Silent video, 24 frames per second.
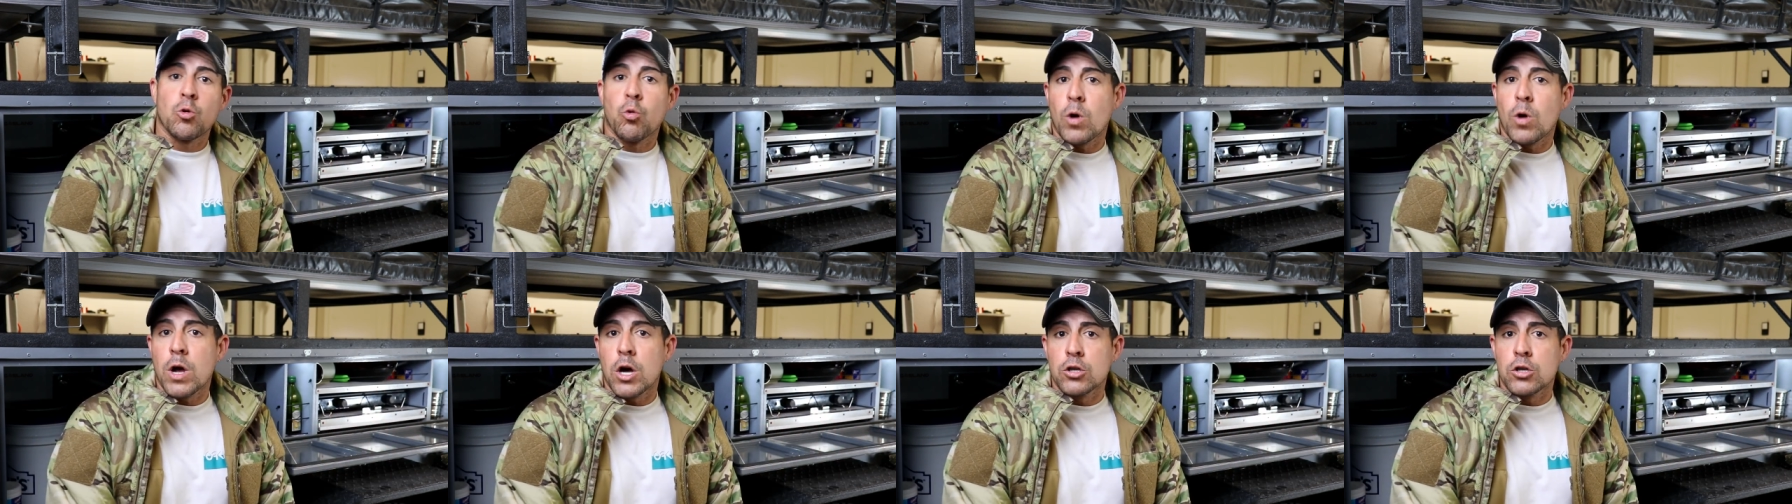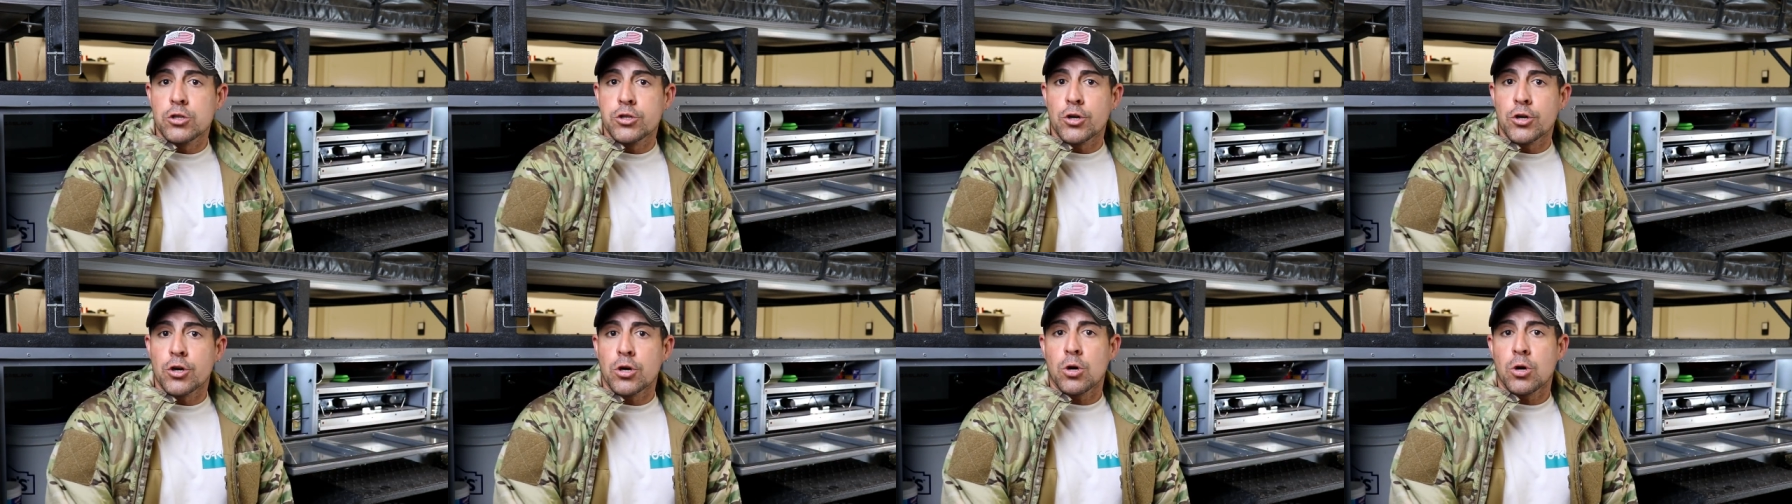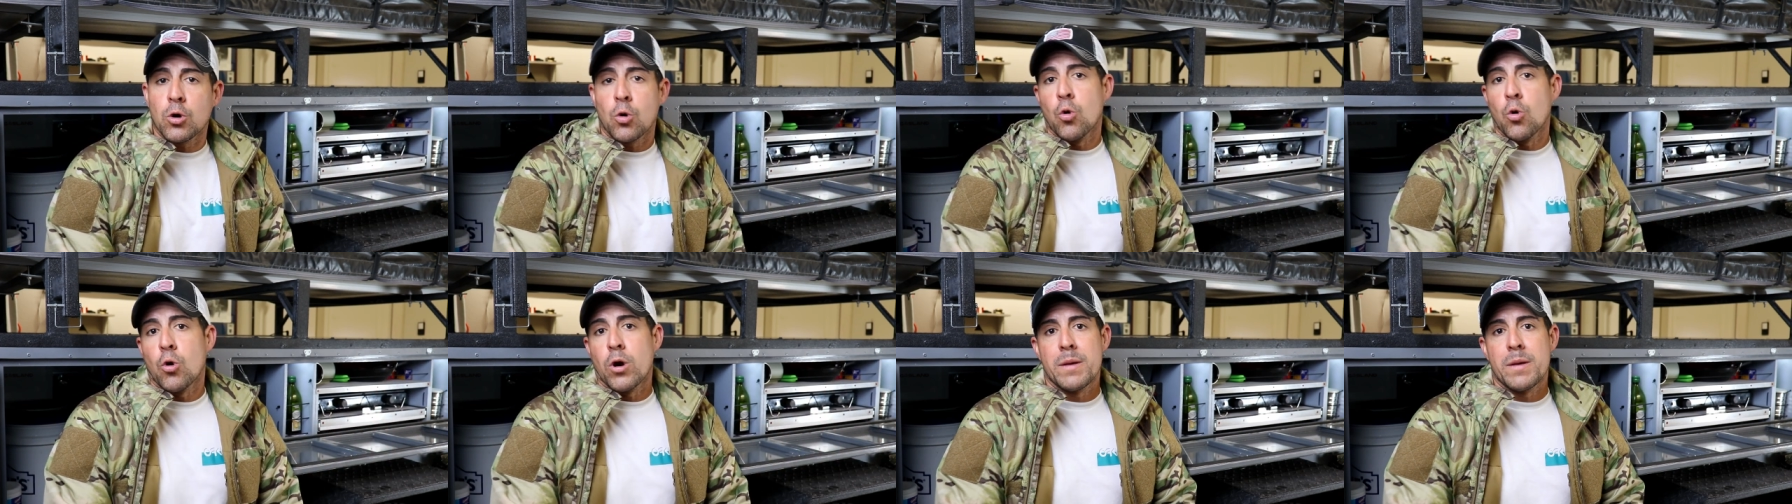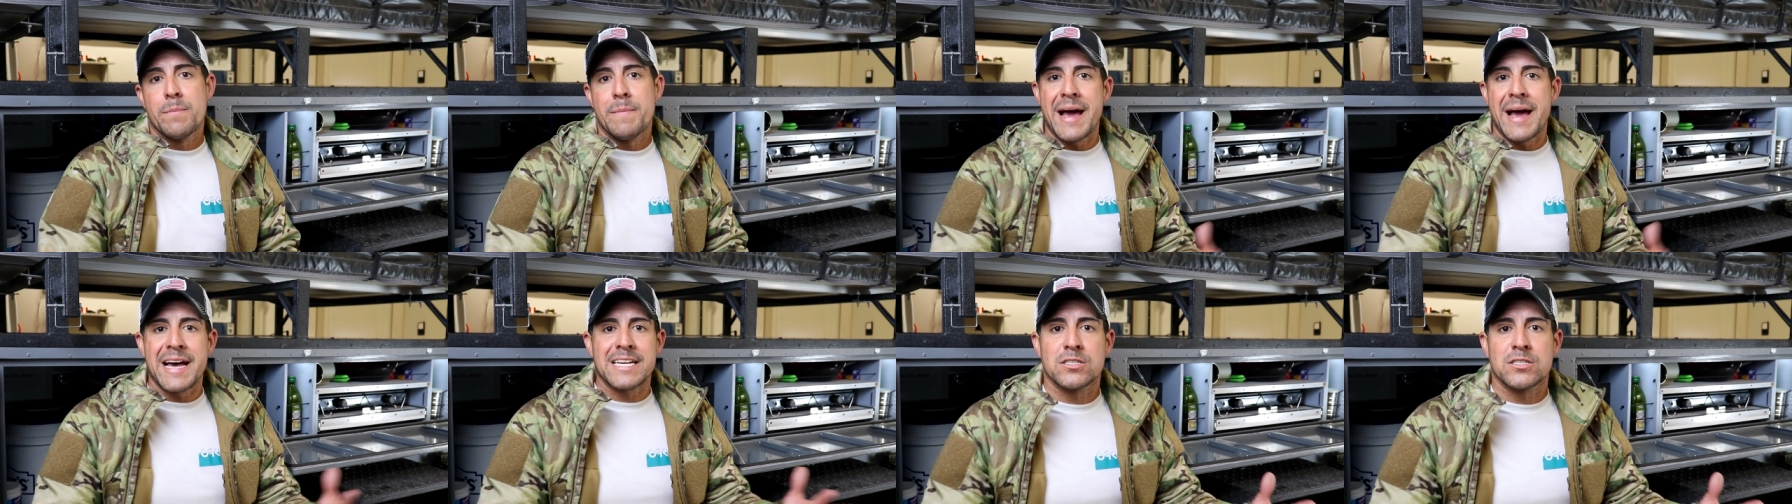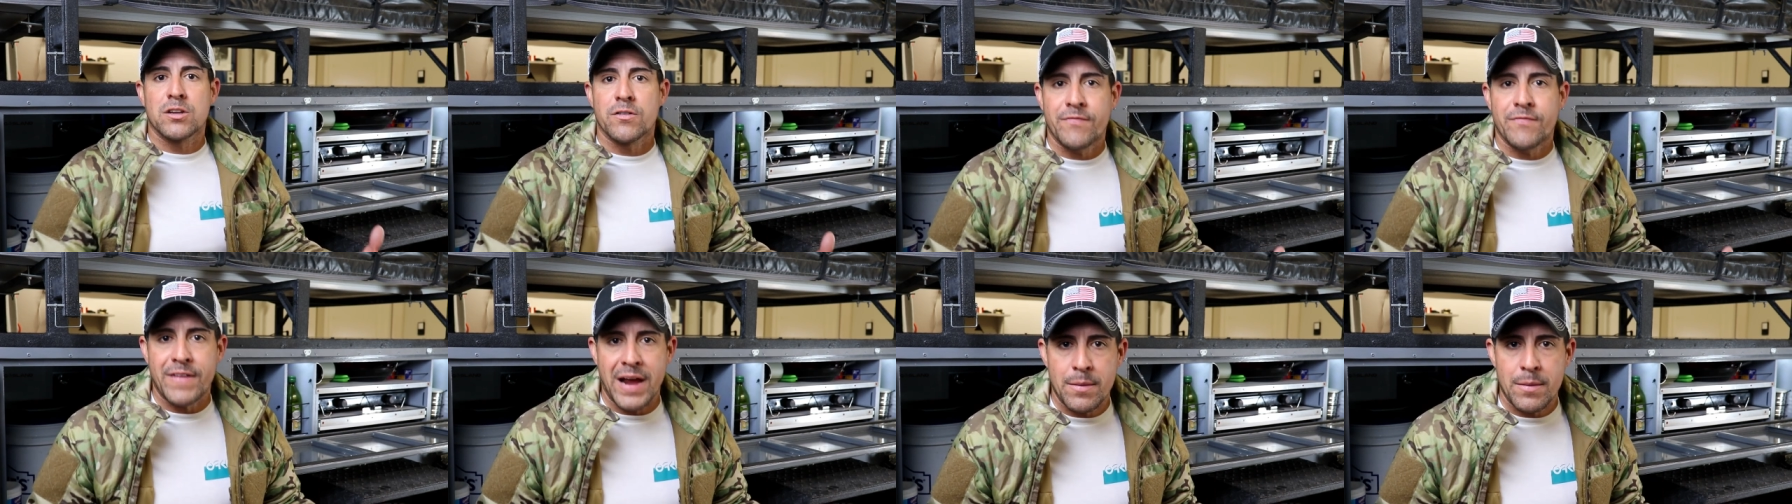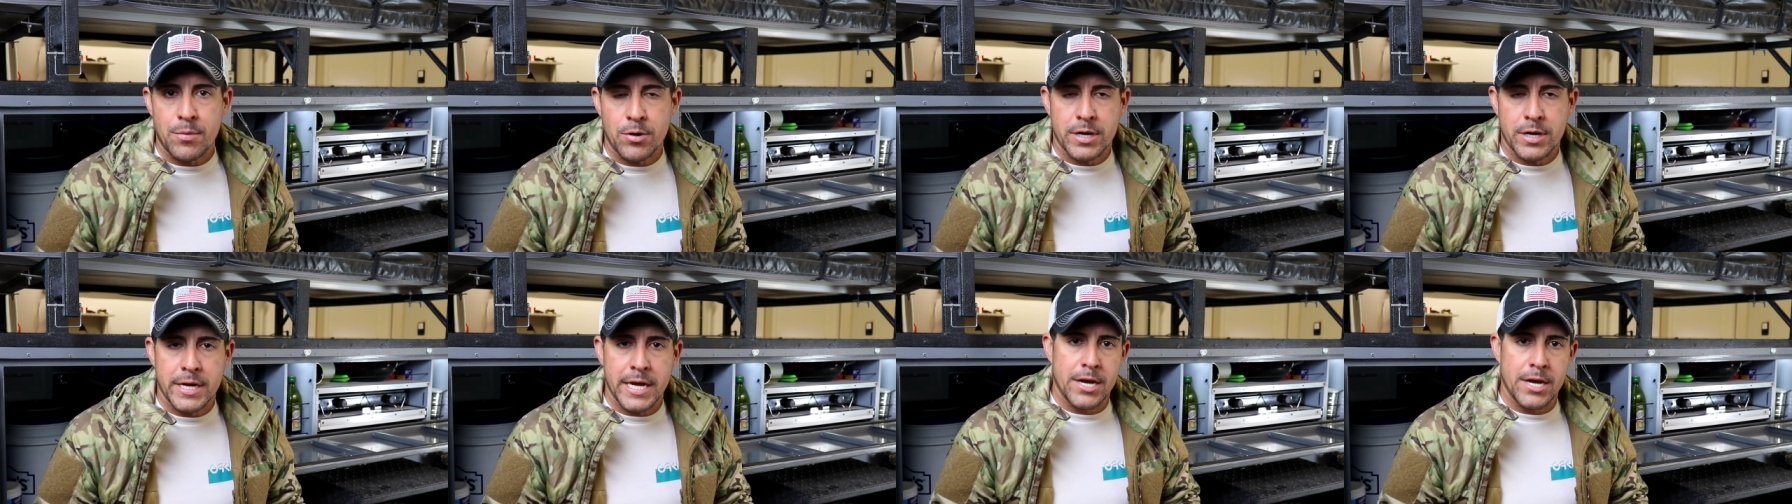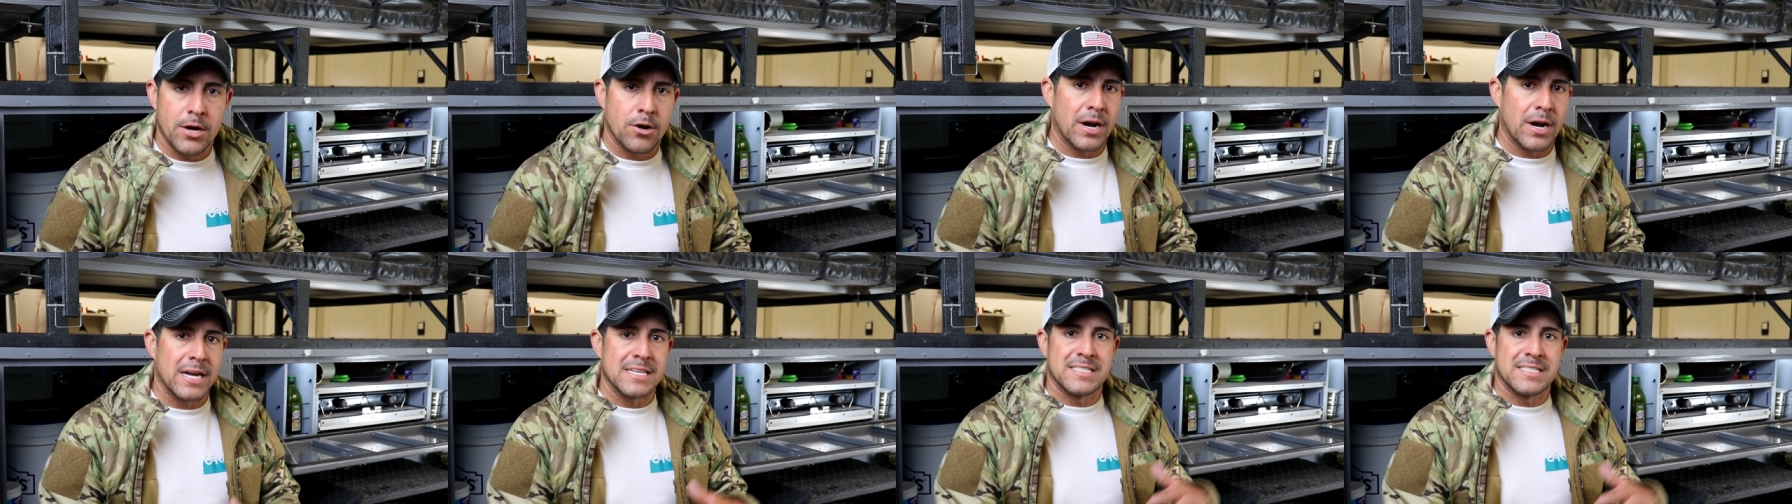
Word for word: welder or a master fabricator.